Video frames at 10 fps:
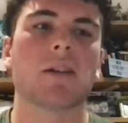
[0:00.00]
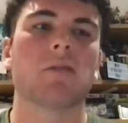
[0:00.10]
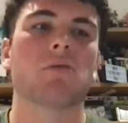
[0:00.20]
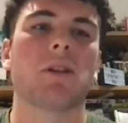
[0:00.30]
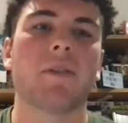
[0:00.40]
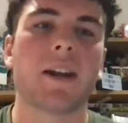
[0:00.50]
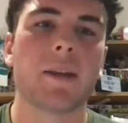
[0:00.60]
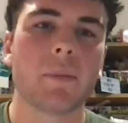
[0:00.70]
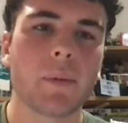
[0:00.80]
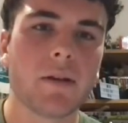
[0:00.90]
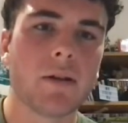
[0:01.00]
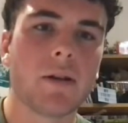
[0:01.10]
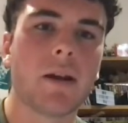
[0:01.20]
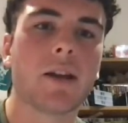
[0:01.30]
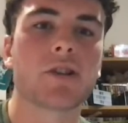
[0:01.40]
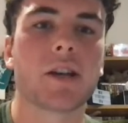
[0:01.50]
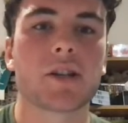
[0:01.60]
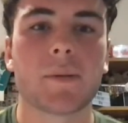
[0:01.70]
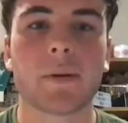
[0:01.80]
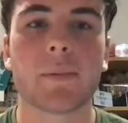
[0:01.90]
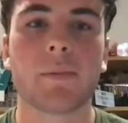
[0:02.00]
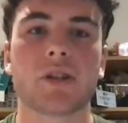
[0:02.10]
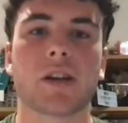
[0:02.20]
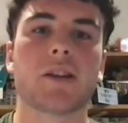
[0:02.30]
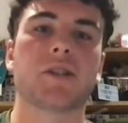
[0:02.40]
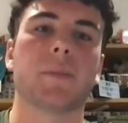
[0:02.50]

renovated them a bit and changed them